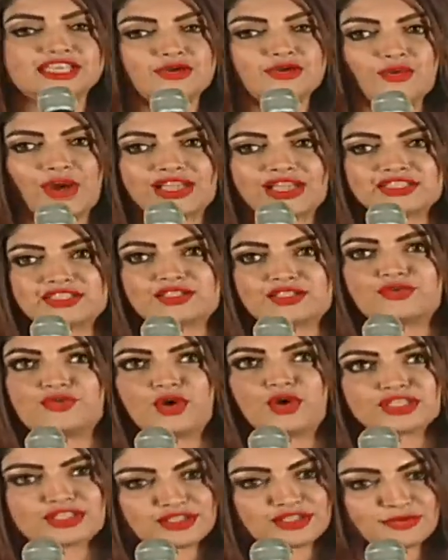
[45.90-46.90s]
see once you
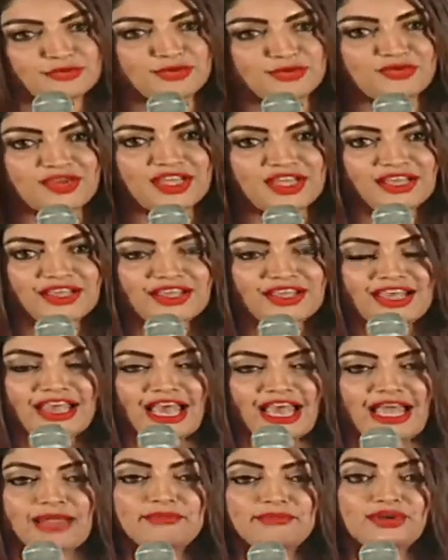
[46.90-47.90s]
watch the movie.
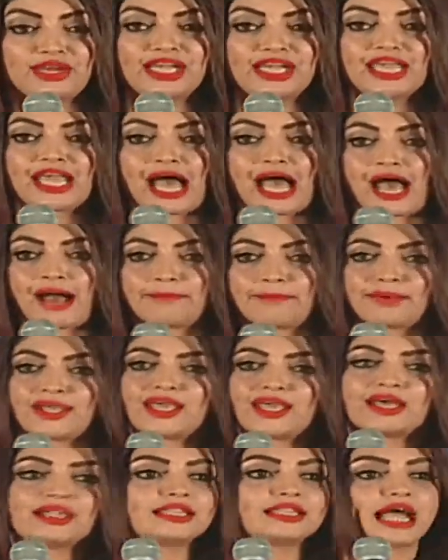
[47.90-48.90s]
I'm really happy
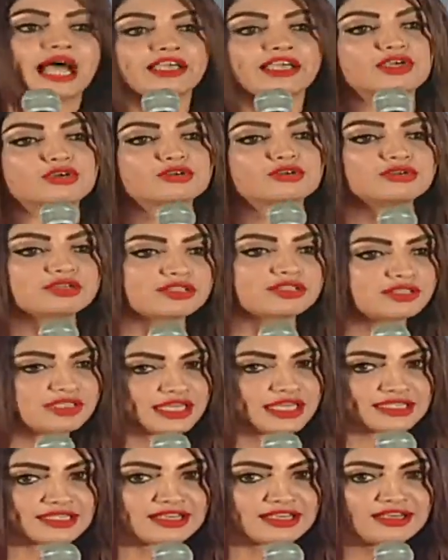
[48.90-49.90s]
and thank you to
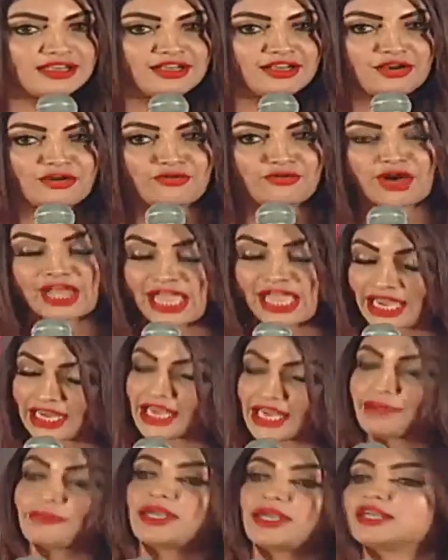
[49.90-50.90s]
Sundar sir for
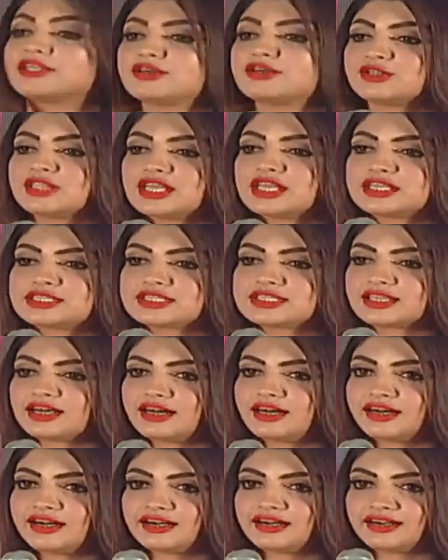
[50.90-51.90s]
getting me to this
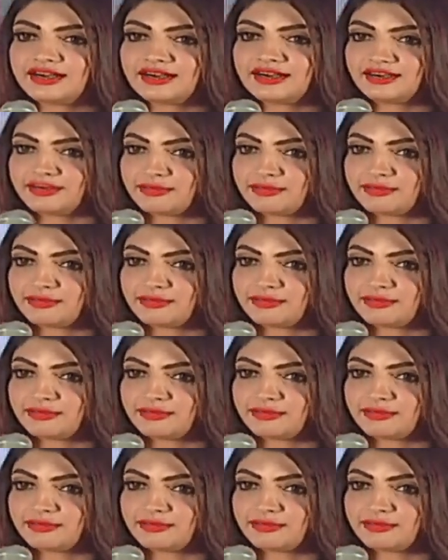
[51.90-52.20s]
uh,